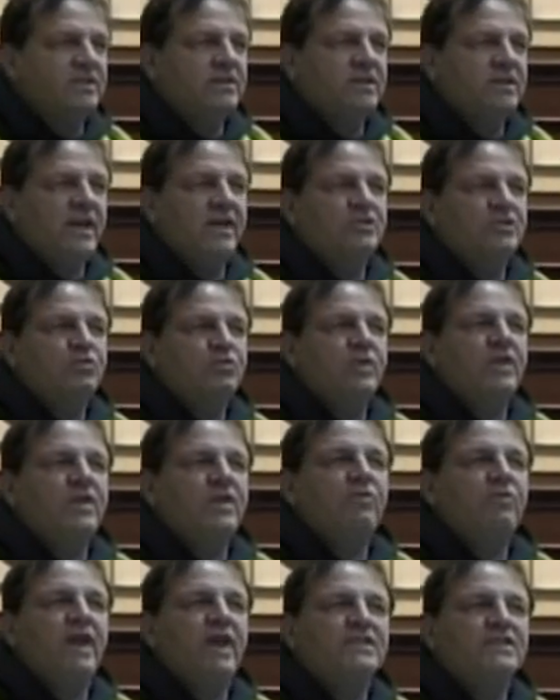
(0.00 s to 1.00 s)
as we
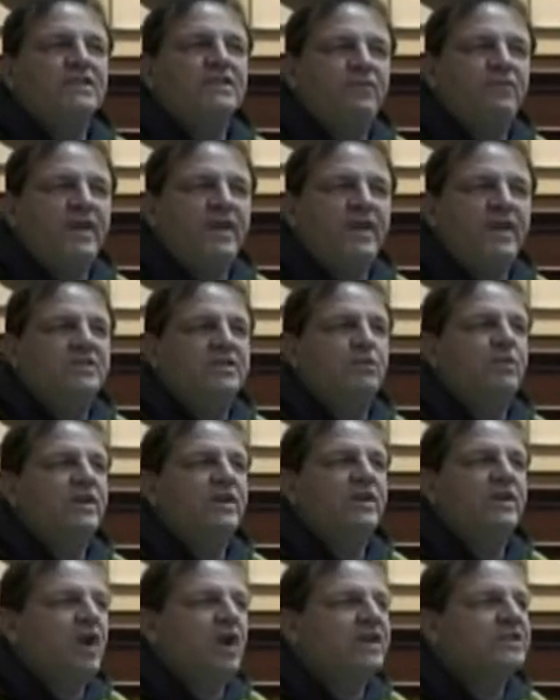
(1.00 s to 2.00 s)
raise fees and we
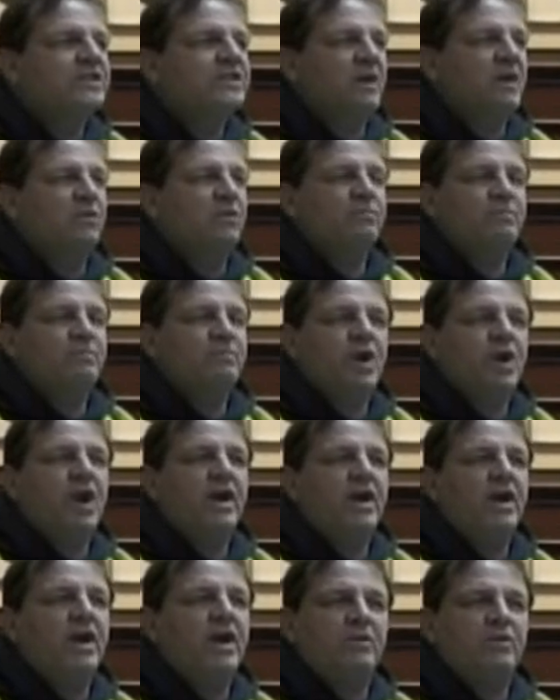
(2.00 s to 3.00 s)
talk
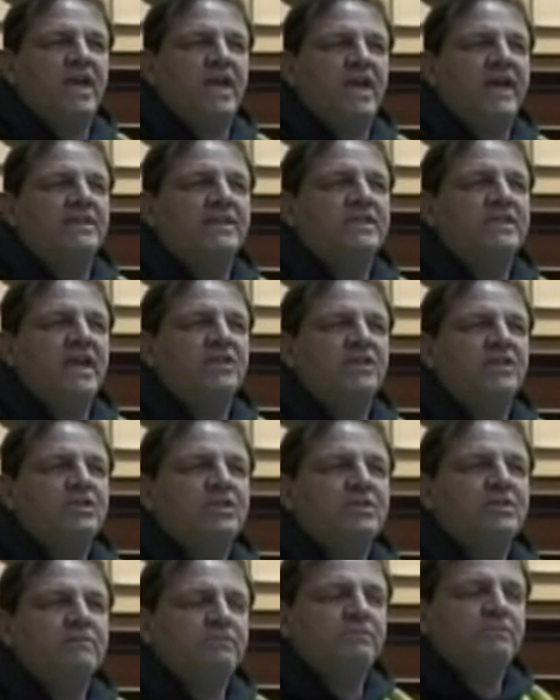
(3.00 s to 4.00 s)
about
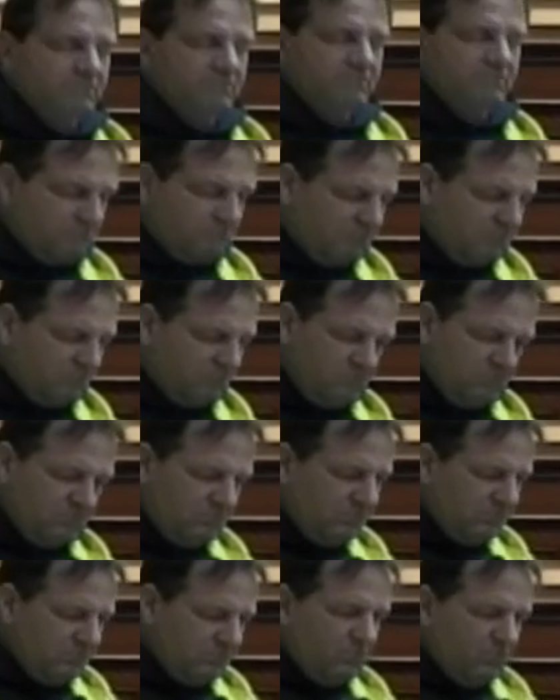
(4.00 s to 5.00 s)
taxation,
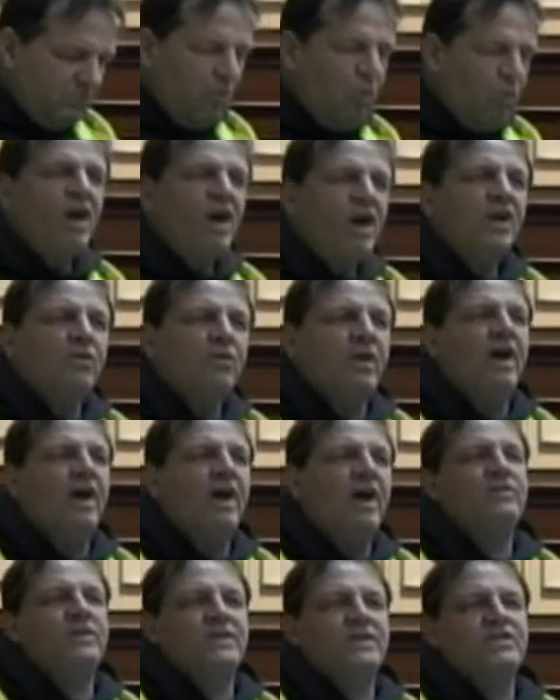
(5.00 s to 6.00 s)
walk
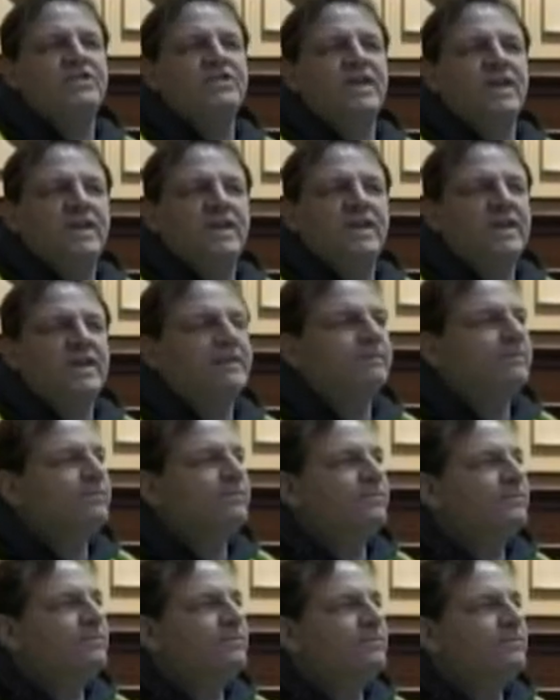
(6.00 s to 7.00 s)
around this city
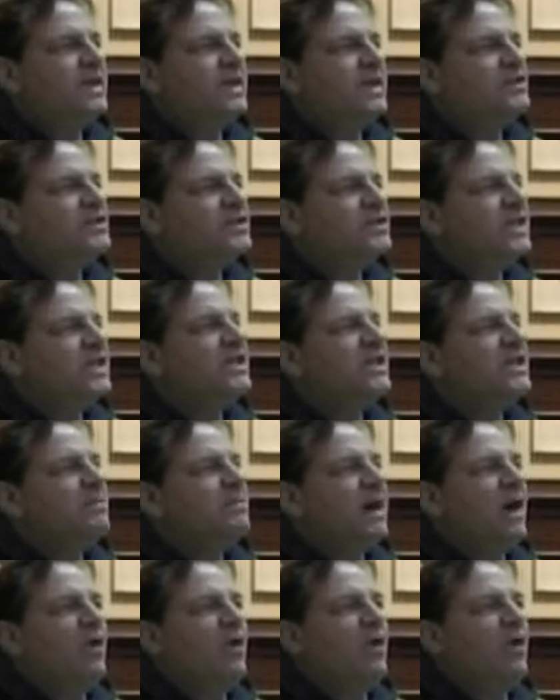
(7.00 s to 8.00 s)
and see the
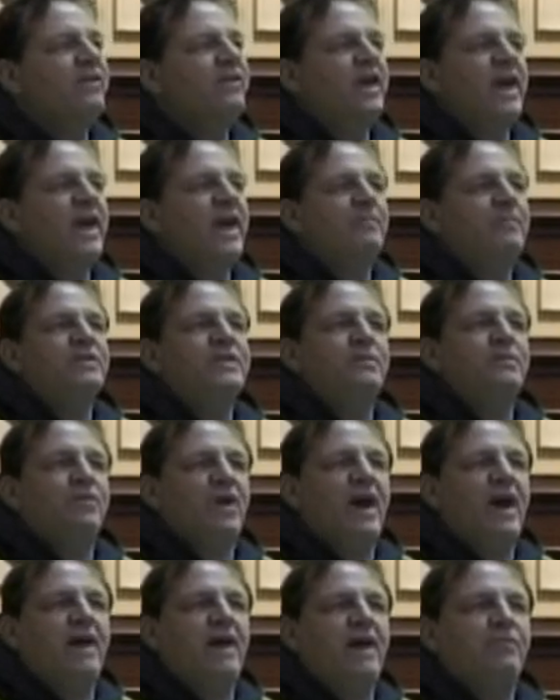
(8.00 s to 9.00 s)
amount of empty
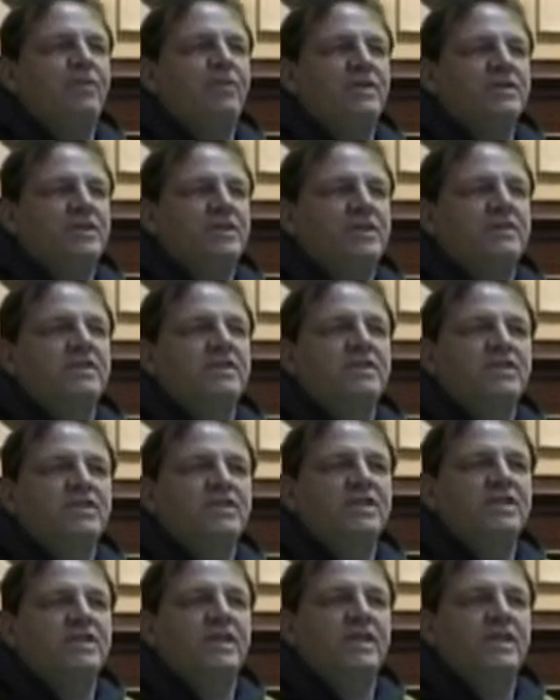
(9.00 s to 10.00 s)
properties in this
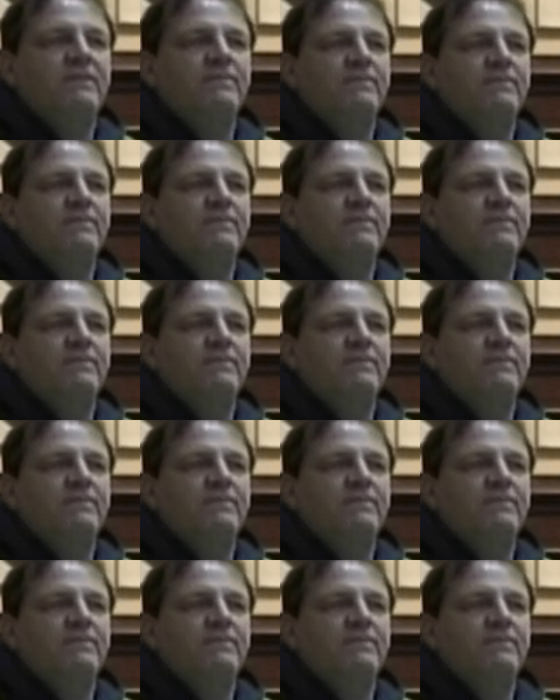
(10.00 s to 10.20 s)
city.